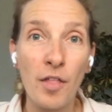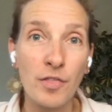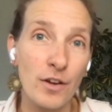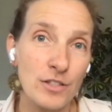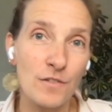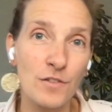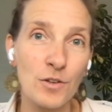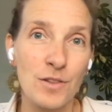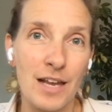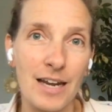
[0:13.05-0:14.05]
those of
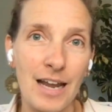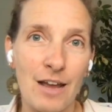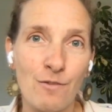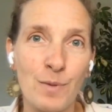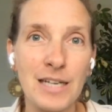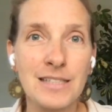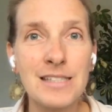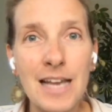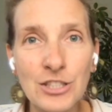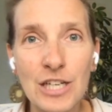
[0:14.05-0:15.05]
you that have been in
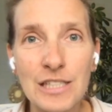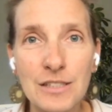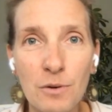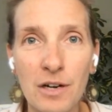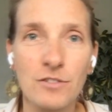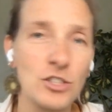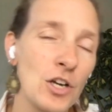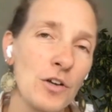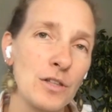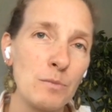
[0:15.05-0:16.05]
sessions where I've
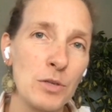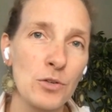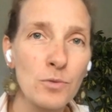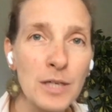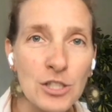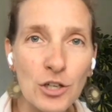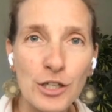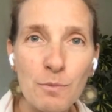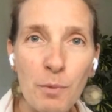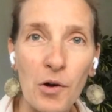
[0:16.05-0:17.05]
showed the Pew
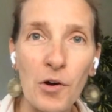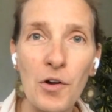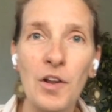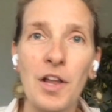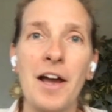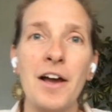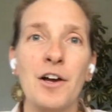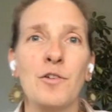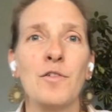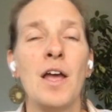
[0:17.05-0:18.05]
Research poll
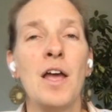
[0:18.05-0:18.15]
of